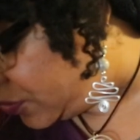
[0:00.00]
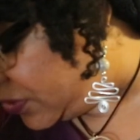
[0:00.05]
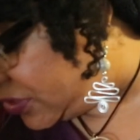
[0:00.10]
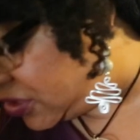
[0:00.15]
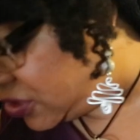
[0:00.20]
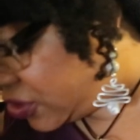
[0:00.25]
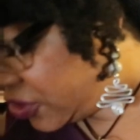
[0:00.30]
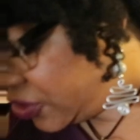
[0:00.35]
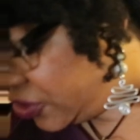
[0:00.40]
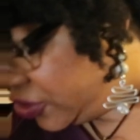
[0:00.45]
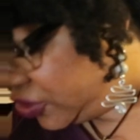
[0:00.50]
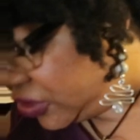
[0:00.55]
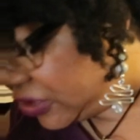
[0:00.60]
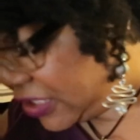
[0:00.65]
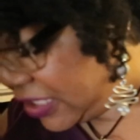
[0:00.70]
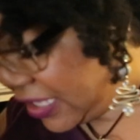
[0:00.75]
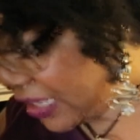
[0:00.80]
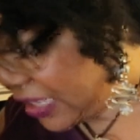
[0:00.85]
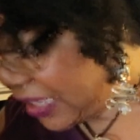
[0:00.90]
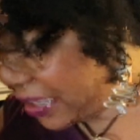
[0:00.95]
I went to the
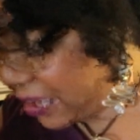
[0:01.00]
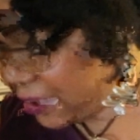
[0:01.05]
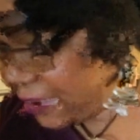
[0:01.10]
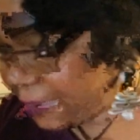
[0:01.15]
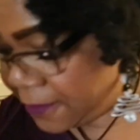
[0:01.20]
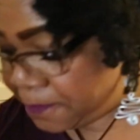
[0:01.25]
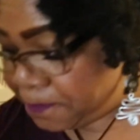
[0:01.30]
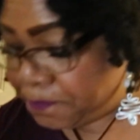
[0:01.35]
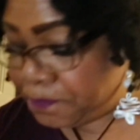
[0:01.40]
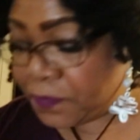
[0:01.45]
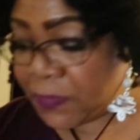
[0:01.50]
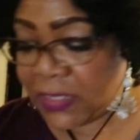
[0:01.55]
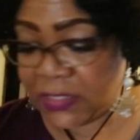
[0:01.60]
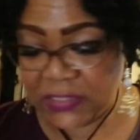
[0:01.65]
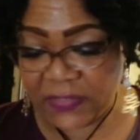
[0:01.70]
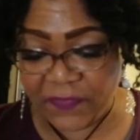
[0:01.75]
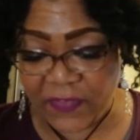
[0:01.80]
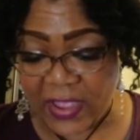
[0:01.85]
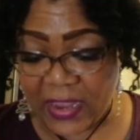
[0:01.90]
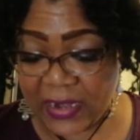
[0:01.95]
urgent care
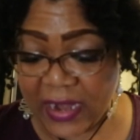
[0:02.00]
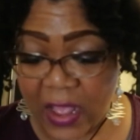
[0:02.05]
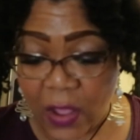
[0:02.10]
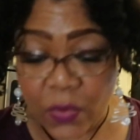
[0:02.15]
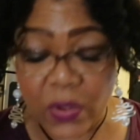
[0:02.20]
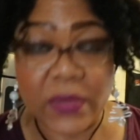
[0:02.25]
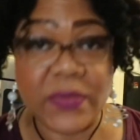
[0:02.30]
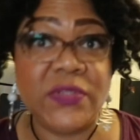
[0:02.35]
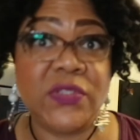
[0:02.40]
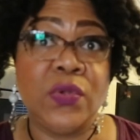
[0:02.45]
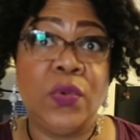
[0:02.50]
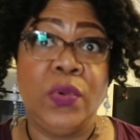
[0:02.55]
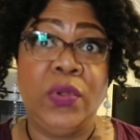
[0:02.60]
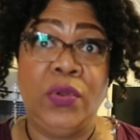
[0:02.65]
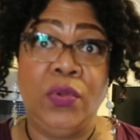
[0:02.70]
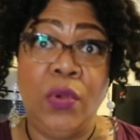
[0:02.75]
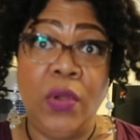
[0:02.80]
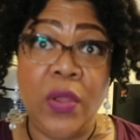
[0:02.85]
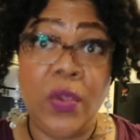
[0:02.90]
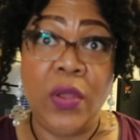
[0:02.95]
to find out what was
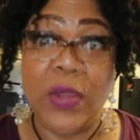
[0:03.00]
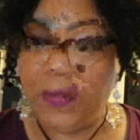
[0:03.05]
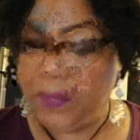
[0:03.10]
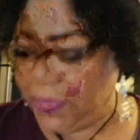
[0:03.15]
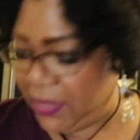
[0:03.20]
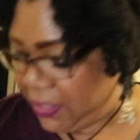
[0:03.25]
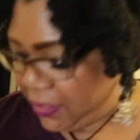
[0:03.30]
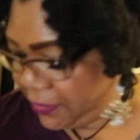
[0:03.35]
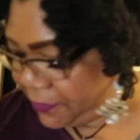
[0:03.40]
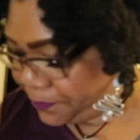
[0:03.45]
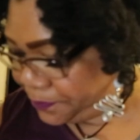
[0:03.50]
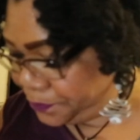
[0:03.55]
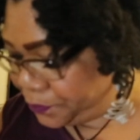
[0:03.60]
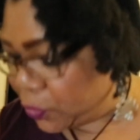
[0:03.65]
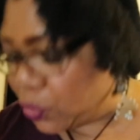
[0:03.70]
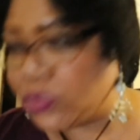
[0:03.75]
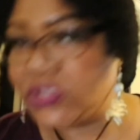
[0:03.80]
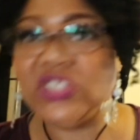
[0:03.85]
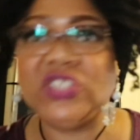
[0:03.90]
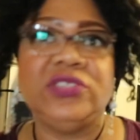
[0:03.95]
going on with me,
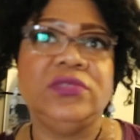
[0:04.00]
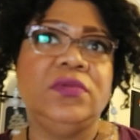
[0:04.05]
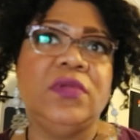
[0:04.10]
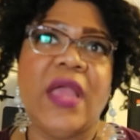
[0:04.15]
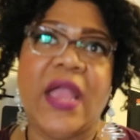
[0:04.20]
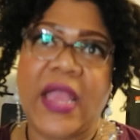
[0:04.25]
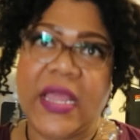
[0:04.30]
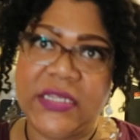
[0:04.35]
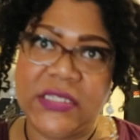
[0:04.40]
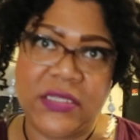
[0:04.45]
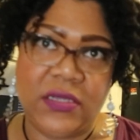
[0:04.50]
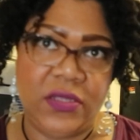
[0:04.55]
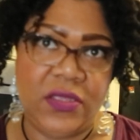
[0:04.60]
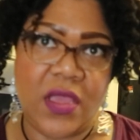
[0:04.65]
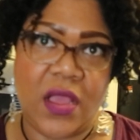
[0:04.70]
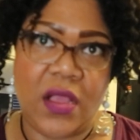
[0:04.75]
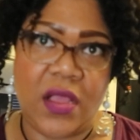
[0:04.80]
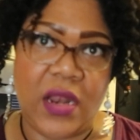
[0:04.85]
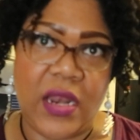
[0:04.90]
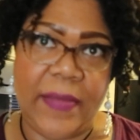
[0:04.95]
which I gotta tell
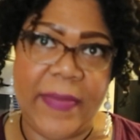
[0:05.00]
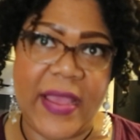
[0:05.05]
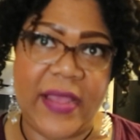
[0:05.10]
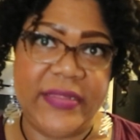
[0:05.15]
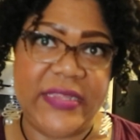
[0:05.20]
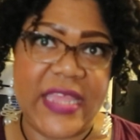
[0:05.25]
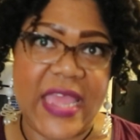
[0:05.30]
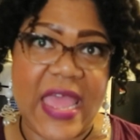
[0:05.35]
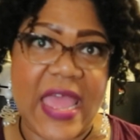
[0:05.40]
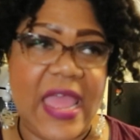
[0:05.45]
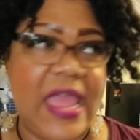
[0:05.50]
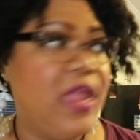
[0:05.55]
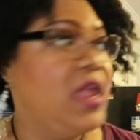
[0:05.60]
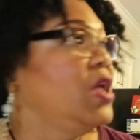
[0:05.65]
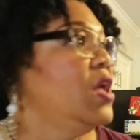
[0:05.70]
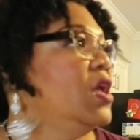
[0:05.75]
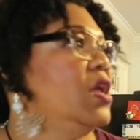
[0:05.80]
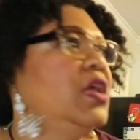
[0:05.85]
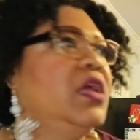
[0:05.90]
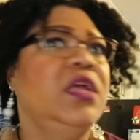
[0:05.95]
y'all about that.